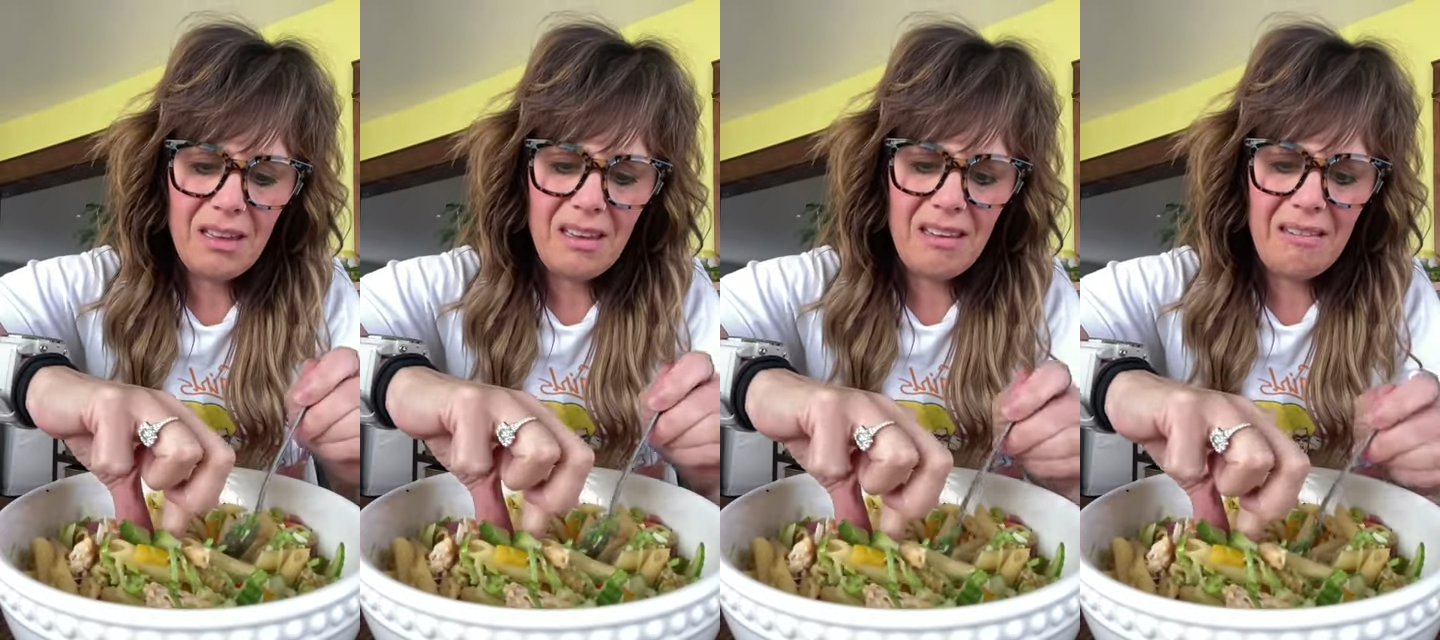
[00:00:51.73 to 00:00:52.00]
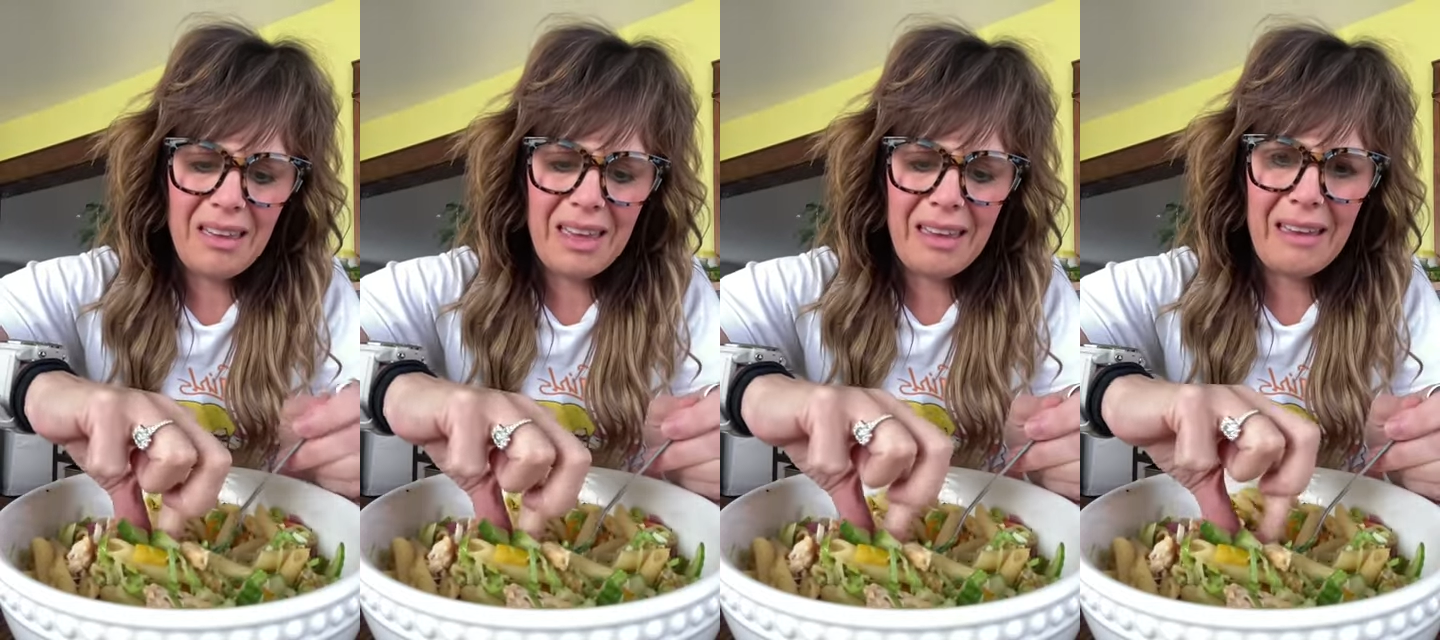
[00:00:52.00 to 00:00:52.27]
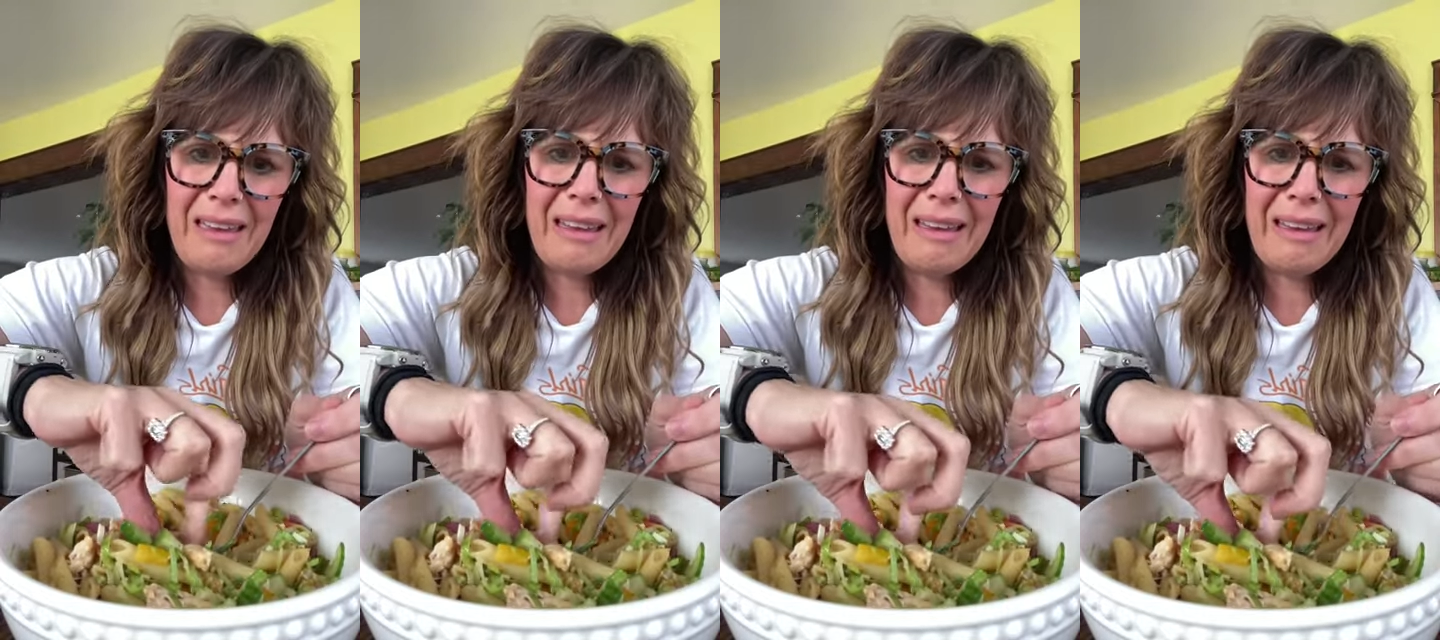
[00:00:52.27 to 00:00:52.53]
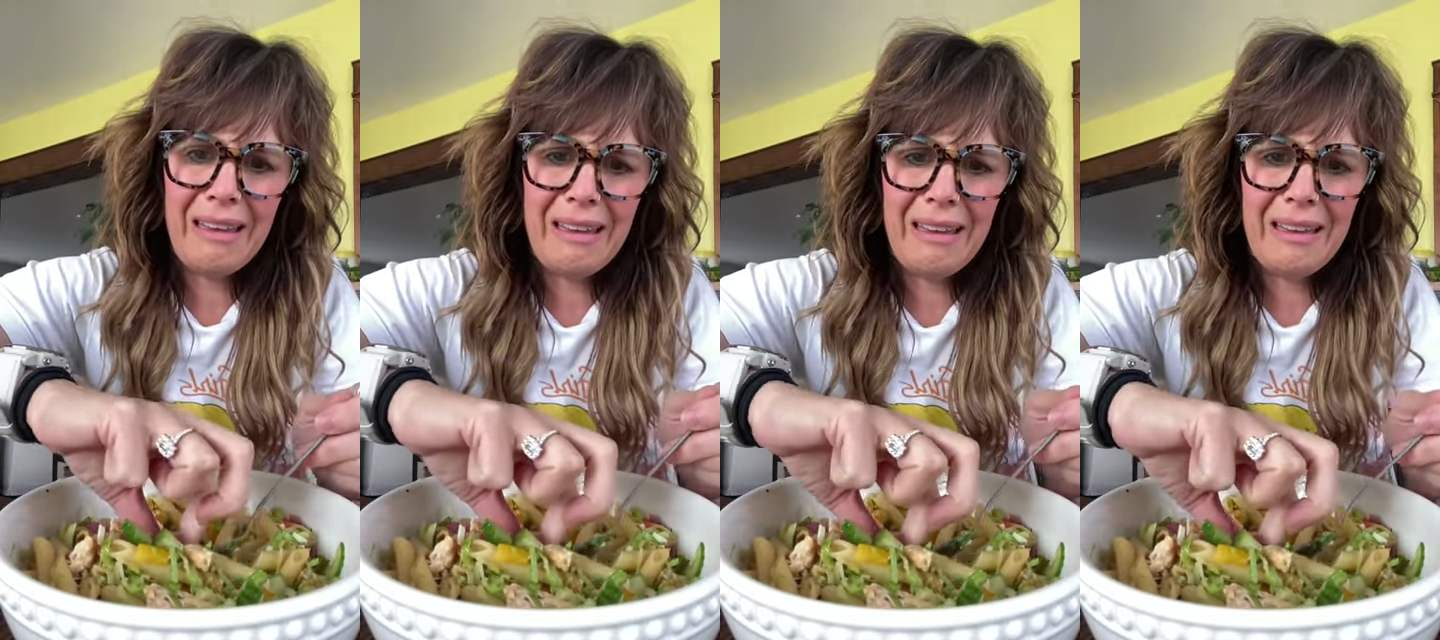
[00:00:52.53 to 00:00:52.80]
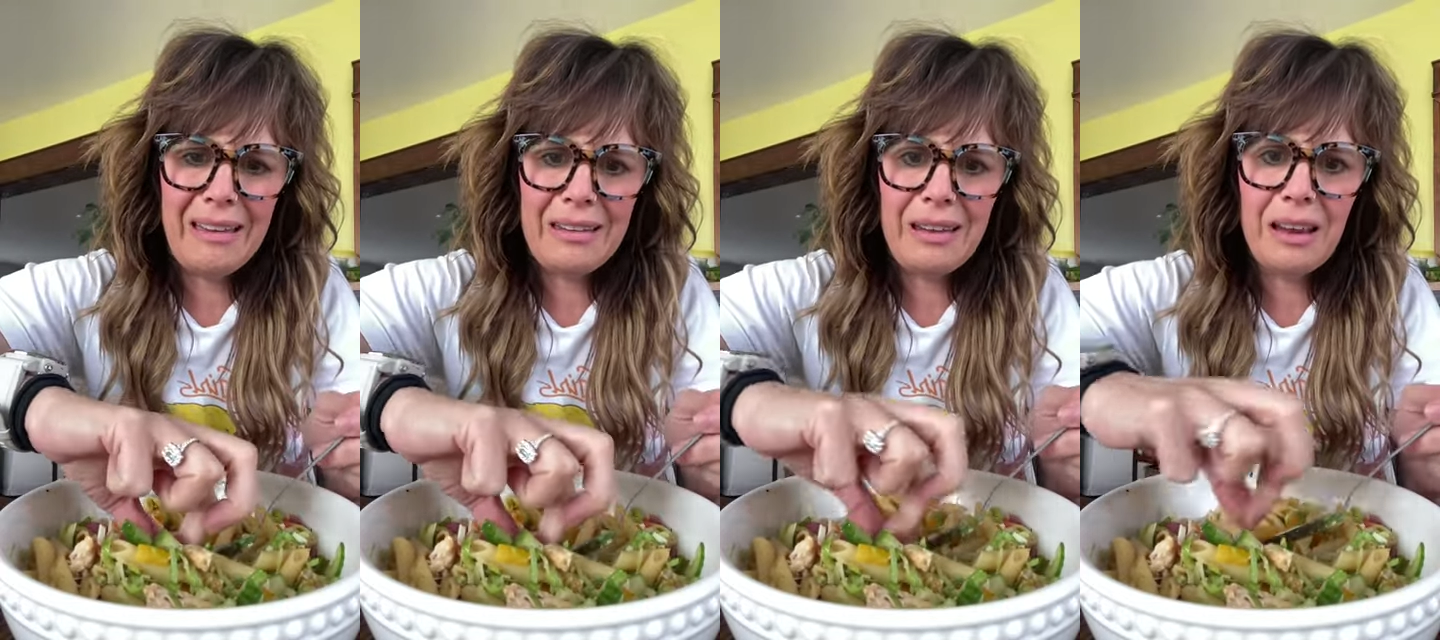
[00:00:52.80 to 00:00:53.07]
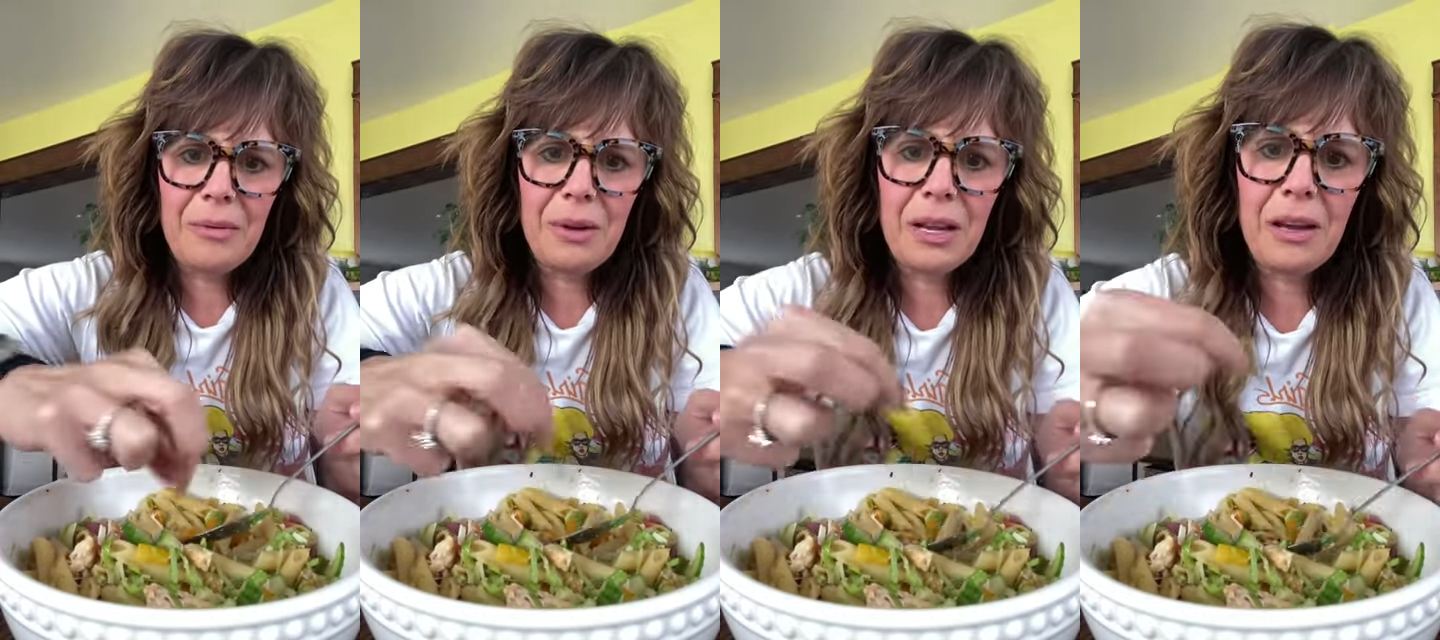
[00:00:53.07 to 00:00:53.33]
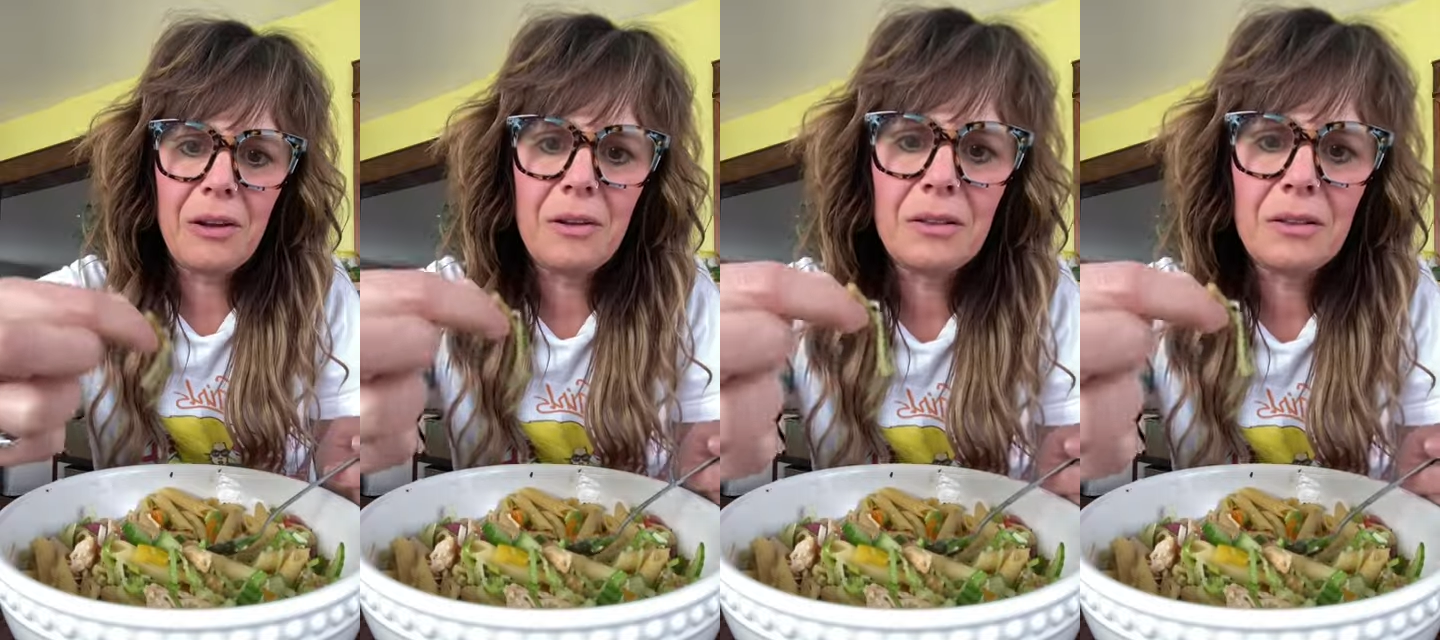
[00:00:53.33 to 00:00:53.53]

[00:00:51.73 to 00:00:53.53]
Oh my God. Here we go.